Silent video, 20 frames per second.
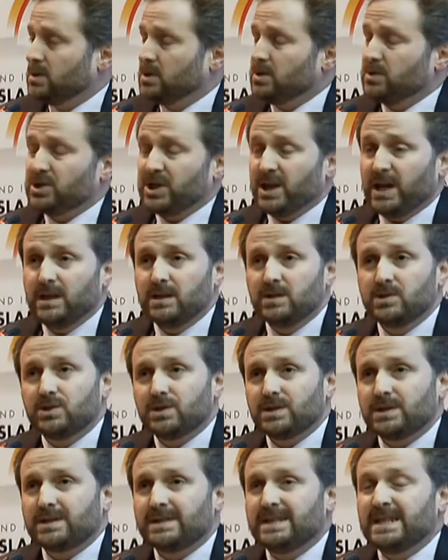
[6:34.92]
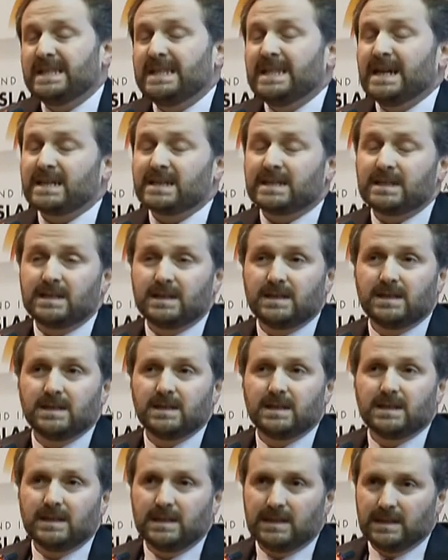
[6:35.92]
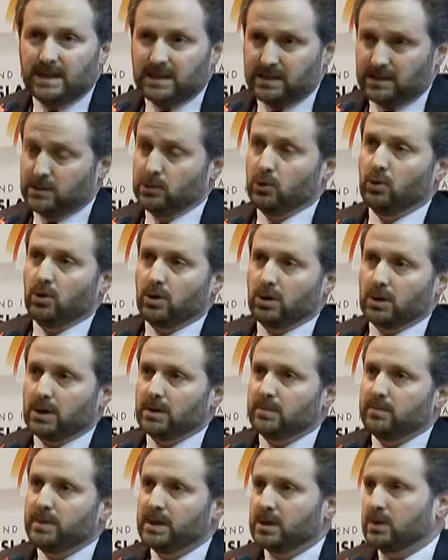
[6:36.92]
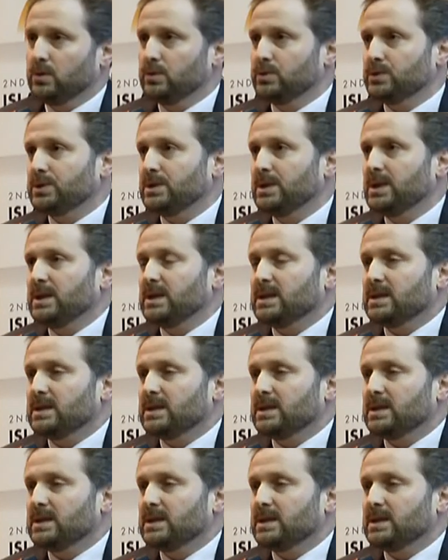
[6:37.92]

challenges did not last long because